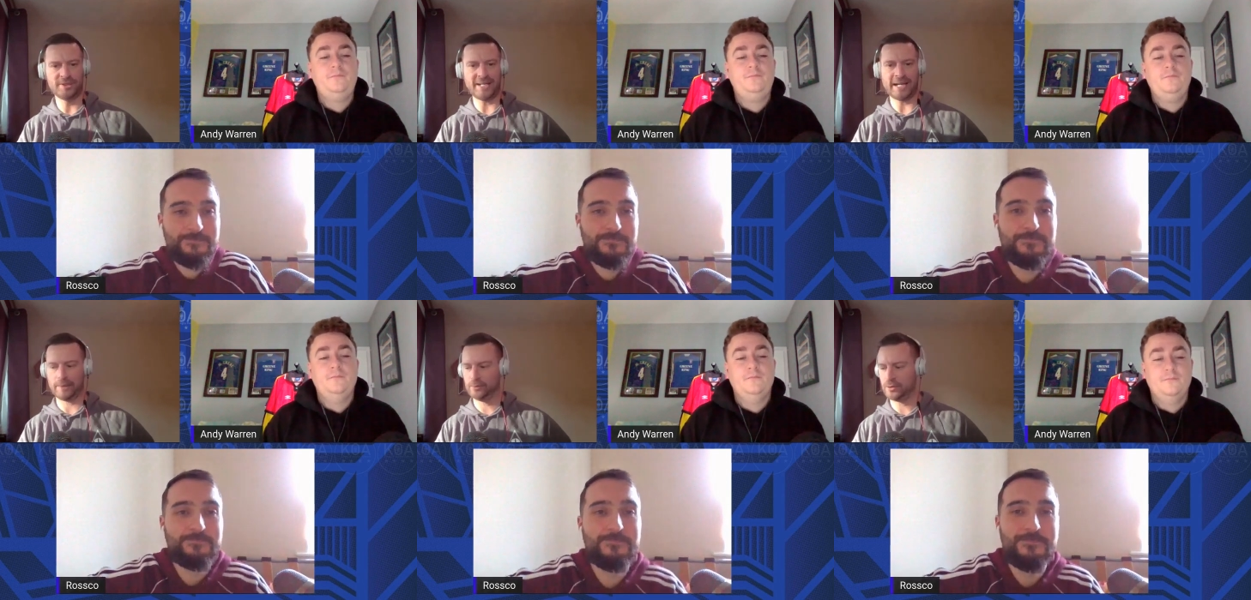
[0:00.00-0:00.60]

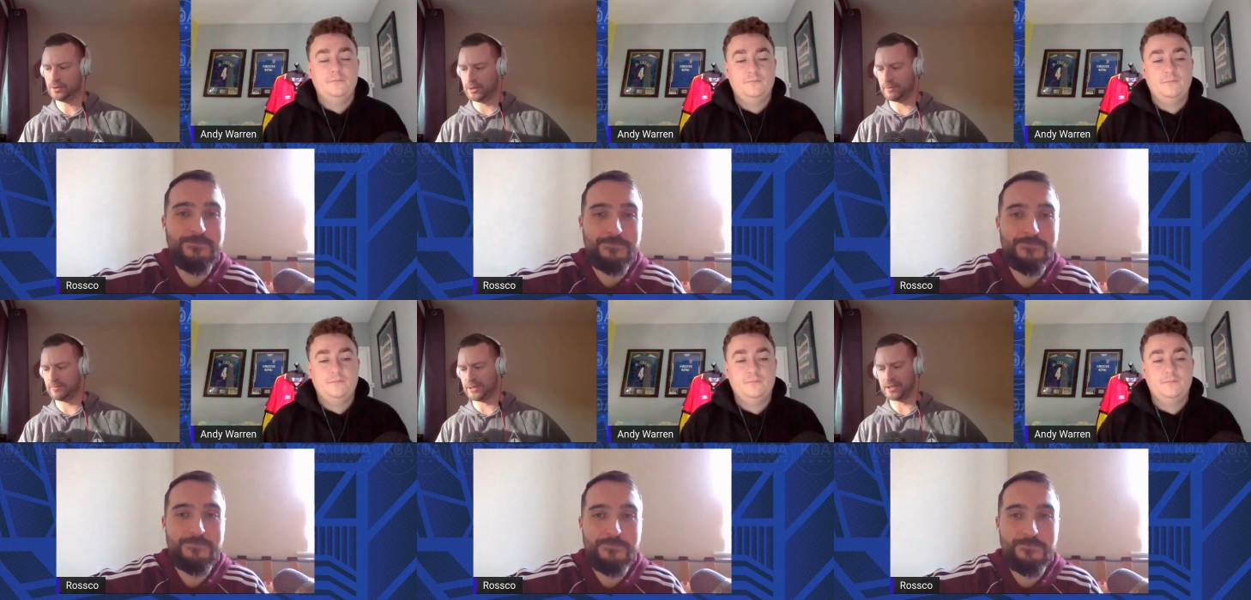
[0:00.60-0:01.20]
Speaker 1: Town,
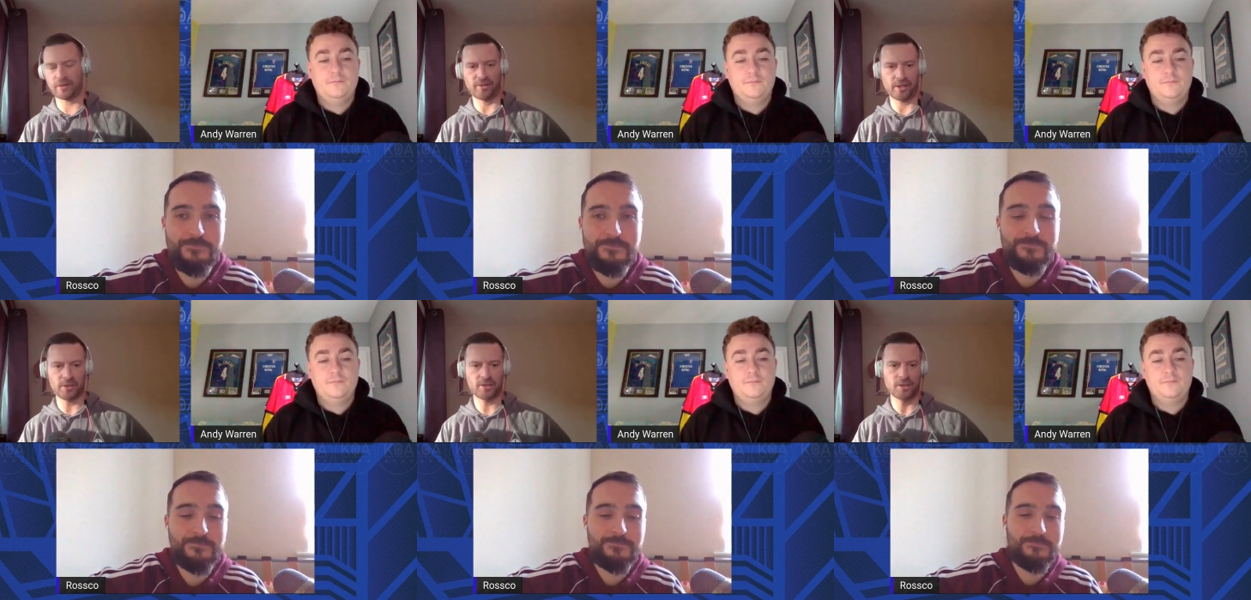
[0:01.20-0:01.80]
among many other
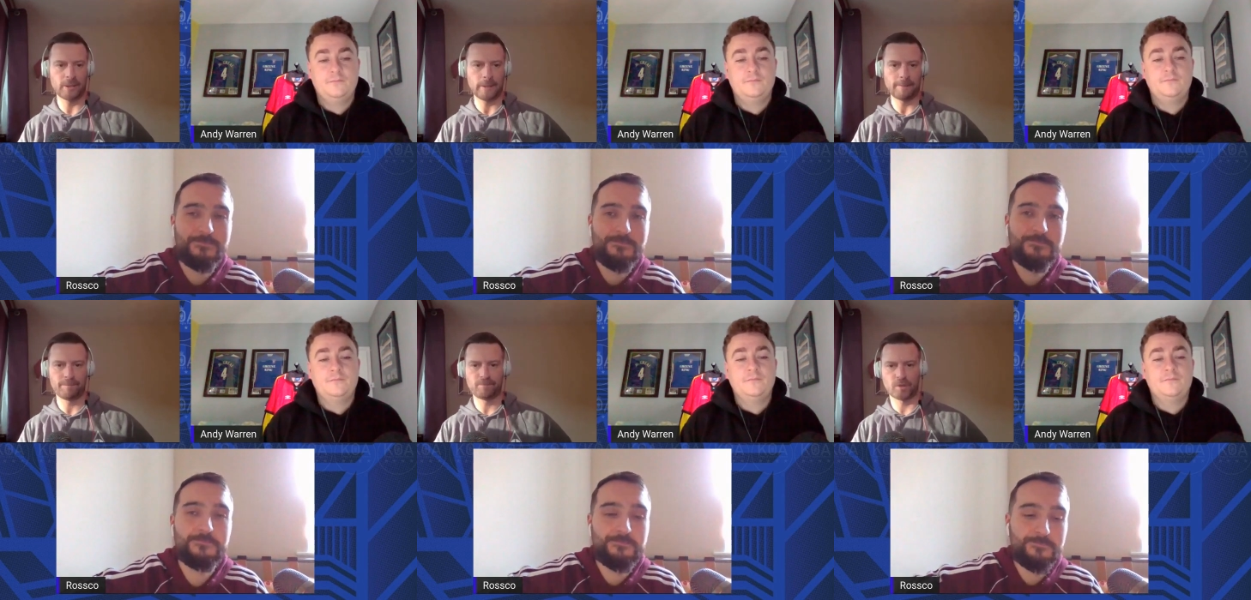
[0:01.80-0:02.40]
things,
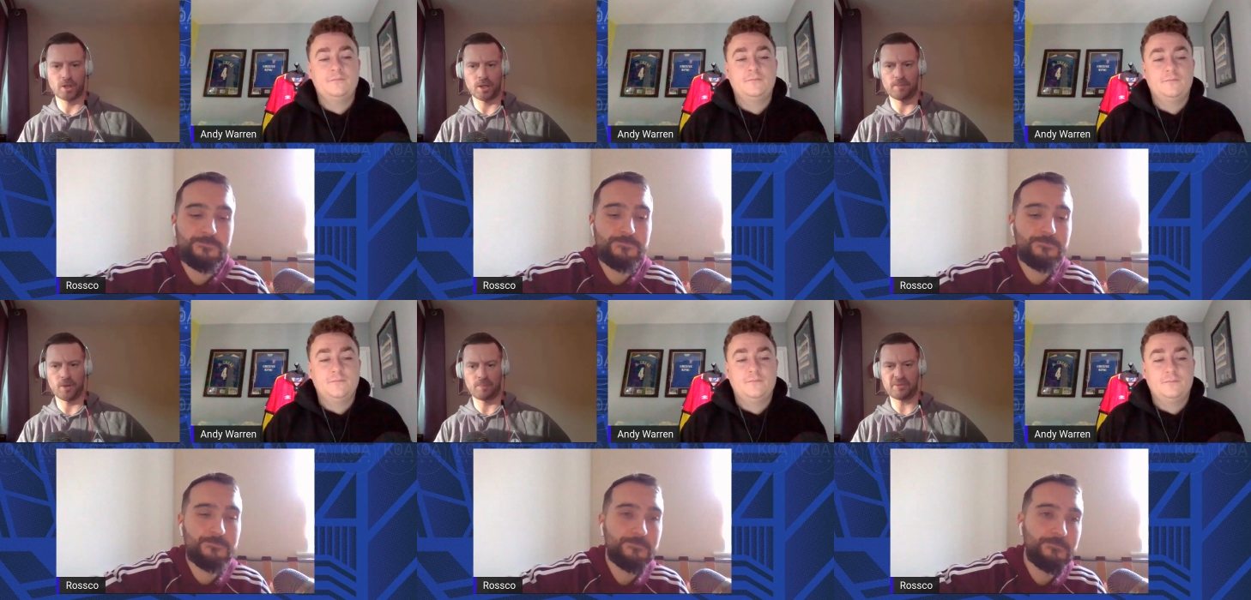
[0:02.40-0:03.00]
are
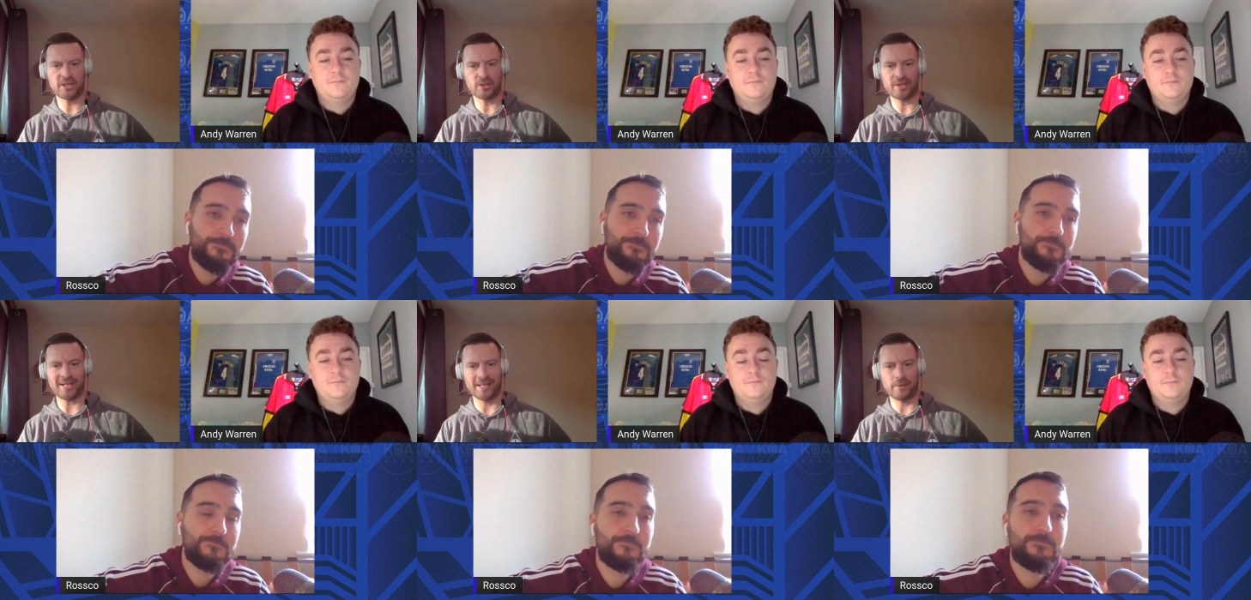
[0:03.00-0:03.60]
pretty good at
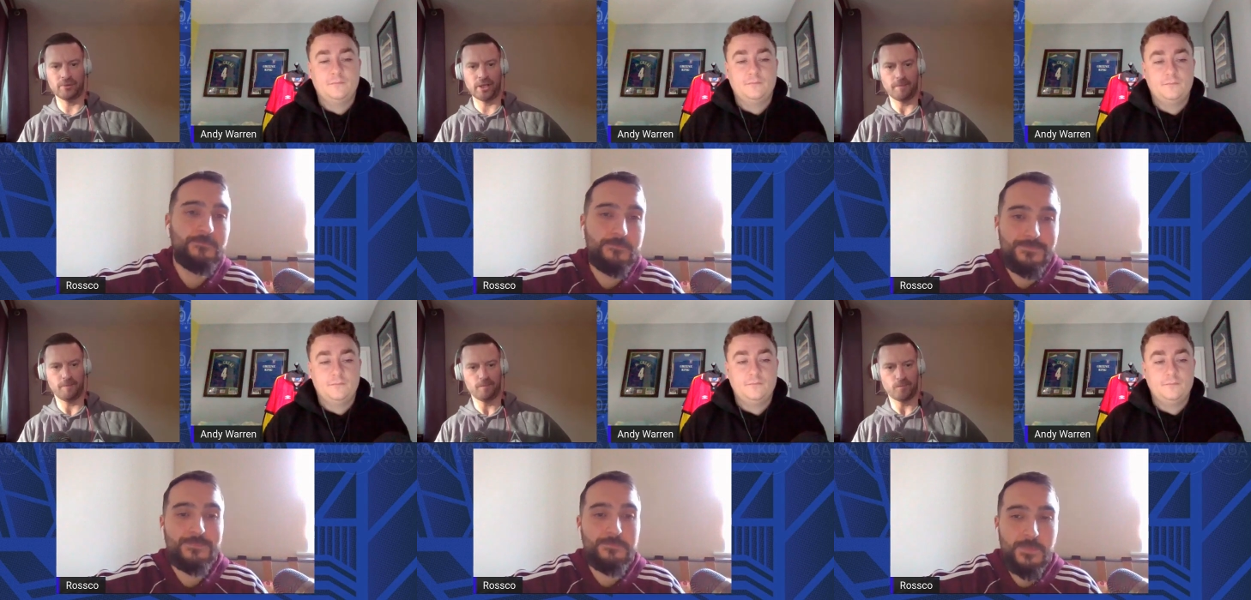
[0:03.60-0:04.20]
that now, aren't they?
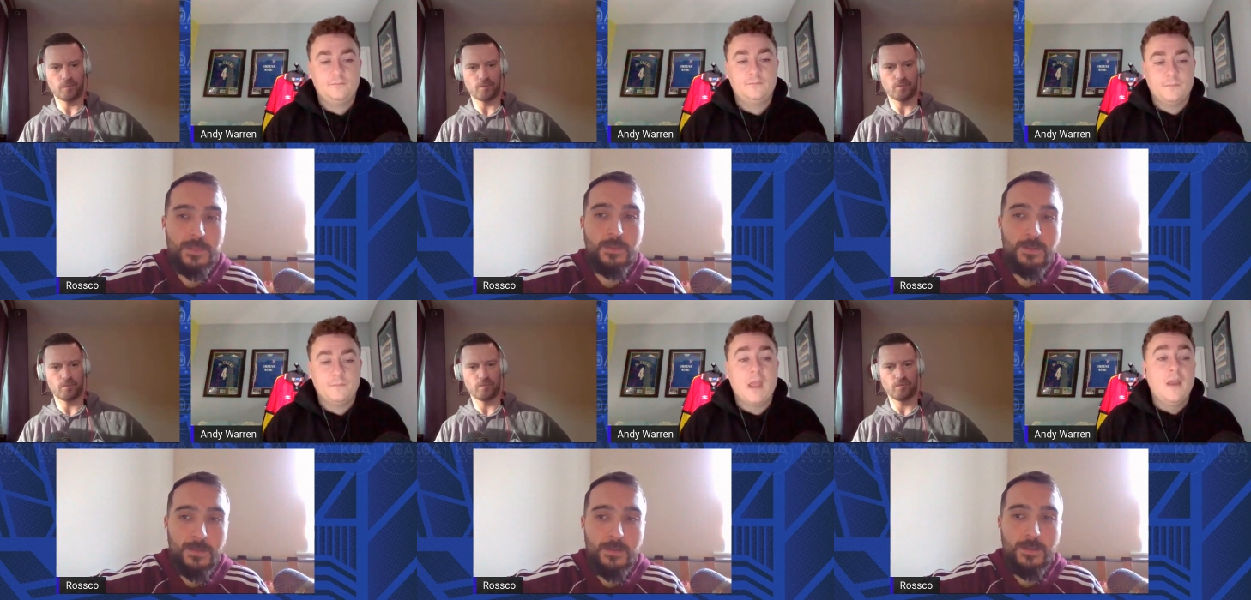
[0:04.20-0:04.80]

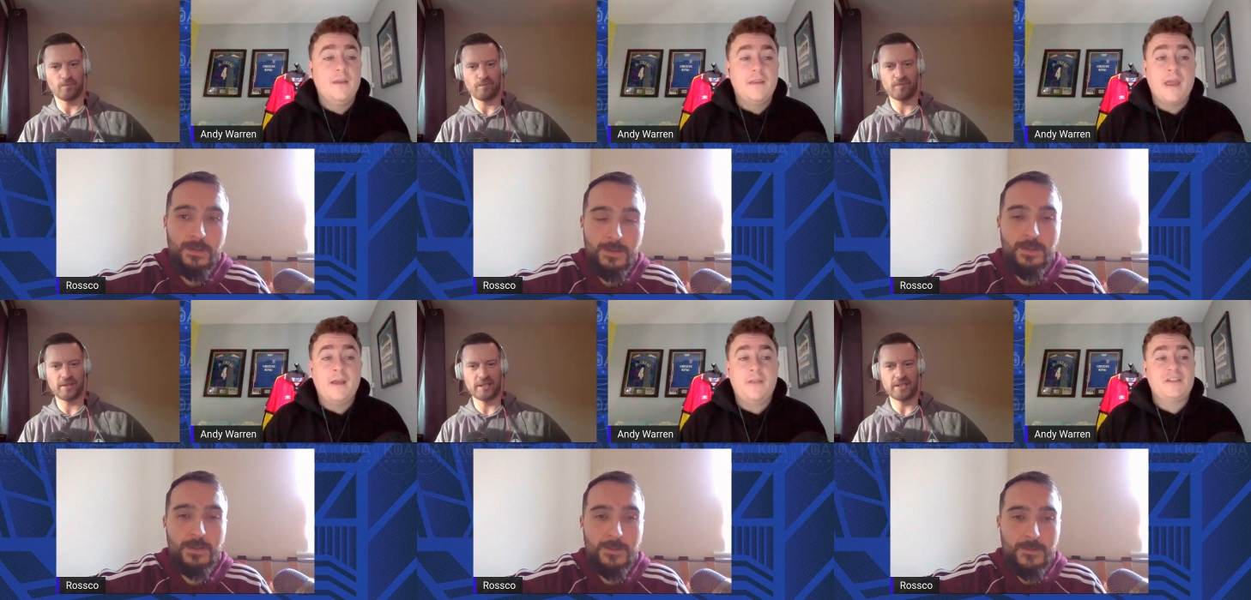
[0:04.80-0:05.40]

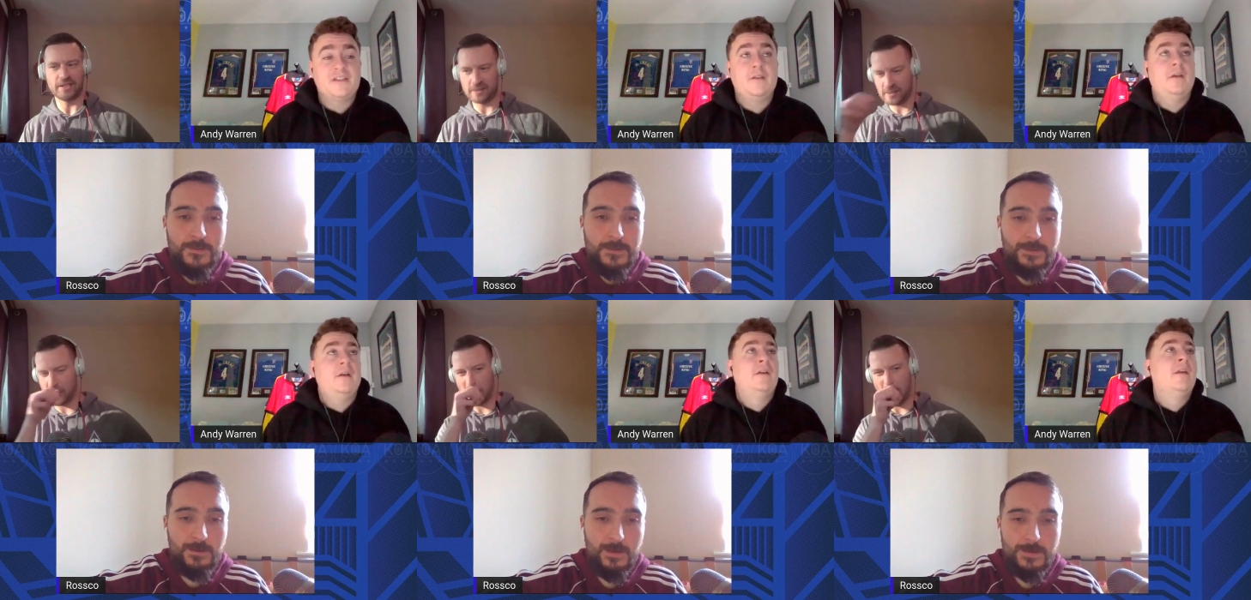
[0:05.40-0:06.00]
Speaker 2: Yeah, that's
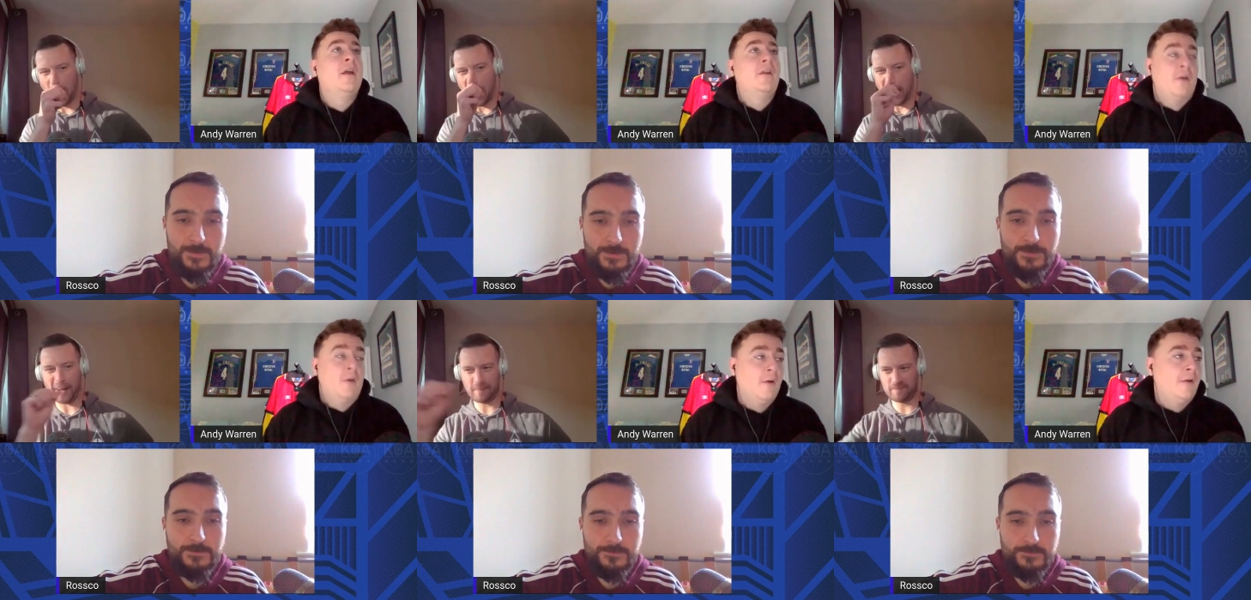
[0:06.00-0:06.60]
a
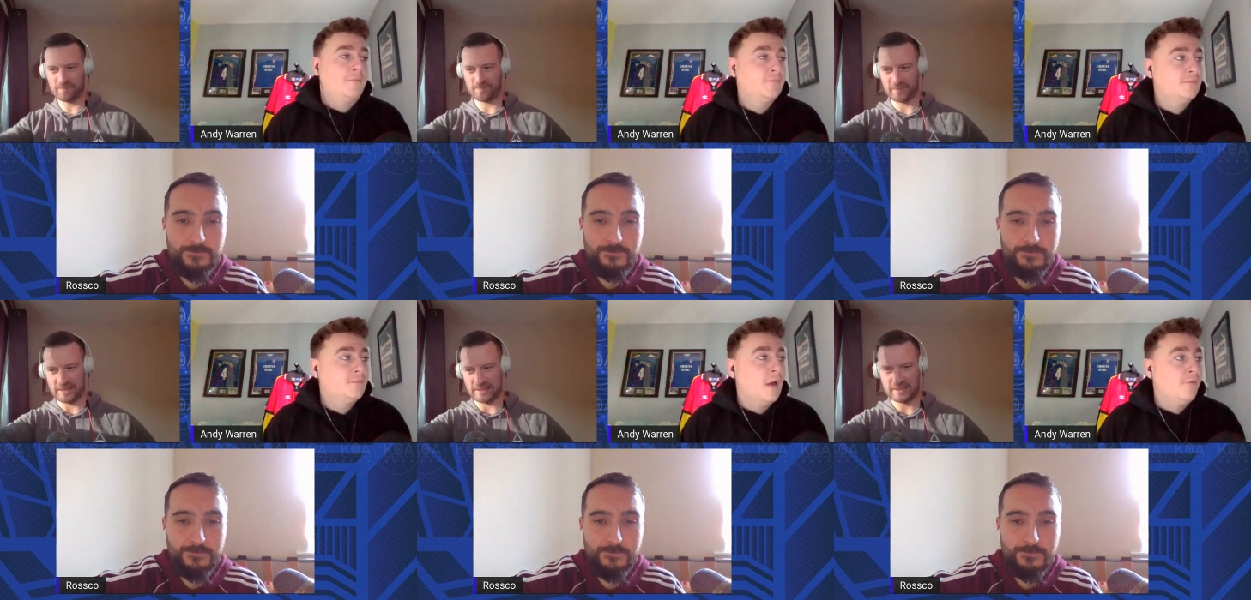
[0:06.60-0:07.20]

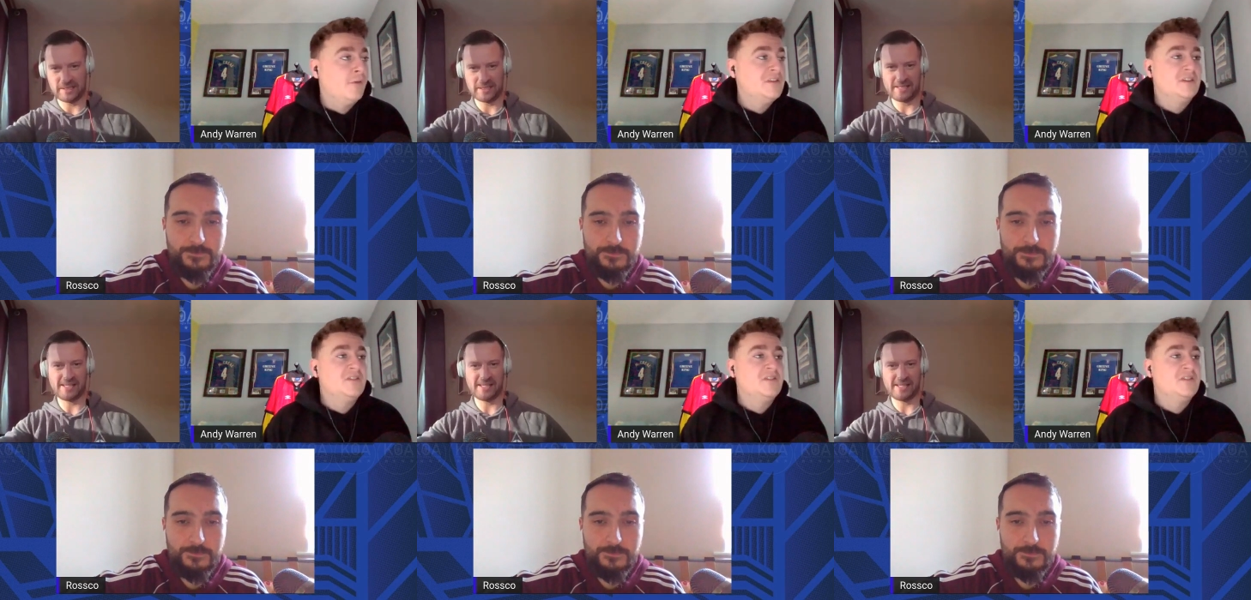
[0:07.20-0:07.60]
reason